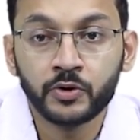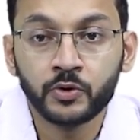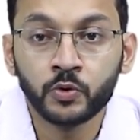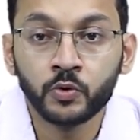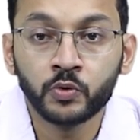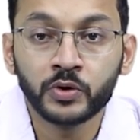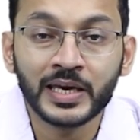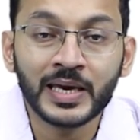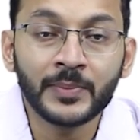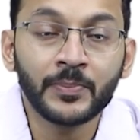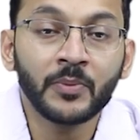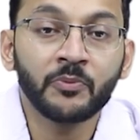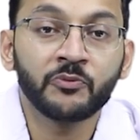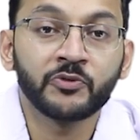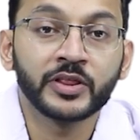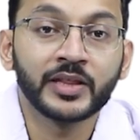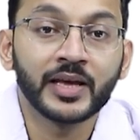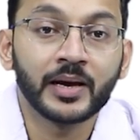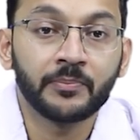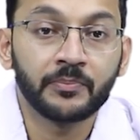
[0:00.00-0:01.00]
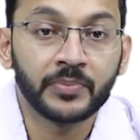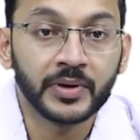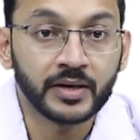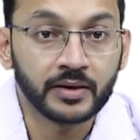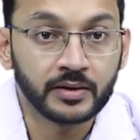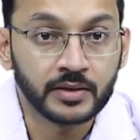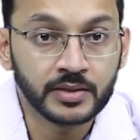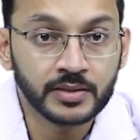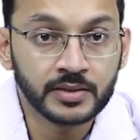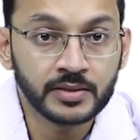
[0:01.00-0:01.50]
to keep up with their
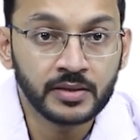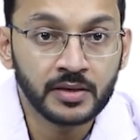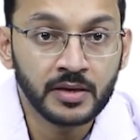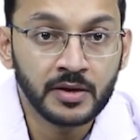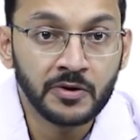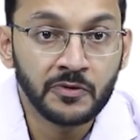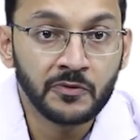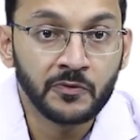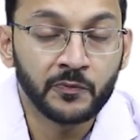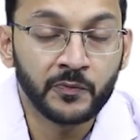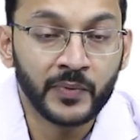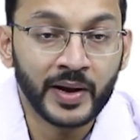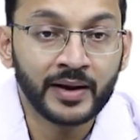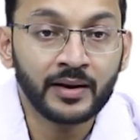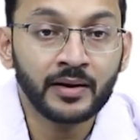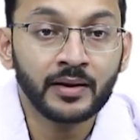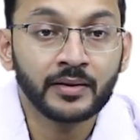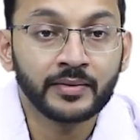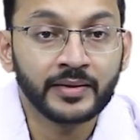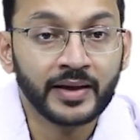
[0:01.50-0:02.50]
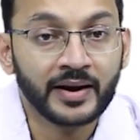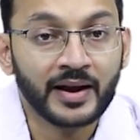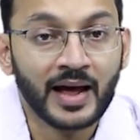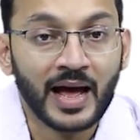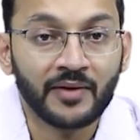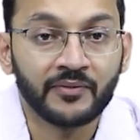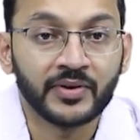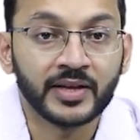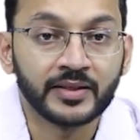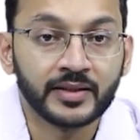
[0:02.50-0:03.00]
peers when they are
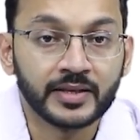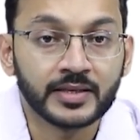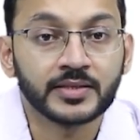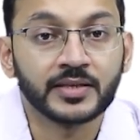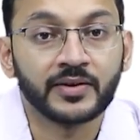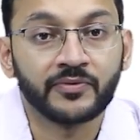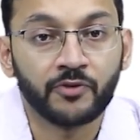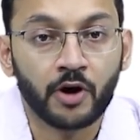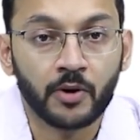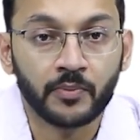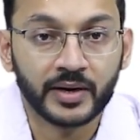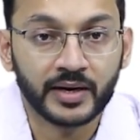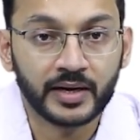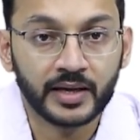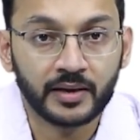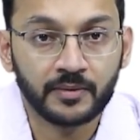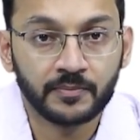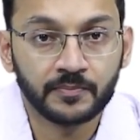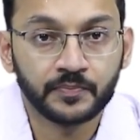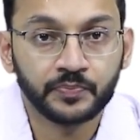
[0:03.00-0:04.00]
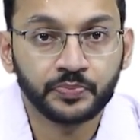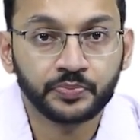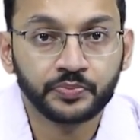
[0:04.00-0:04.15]
having this deformity.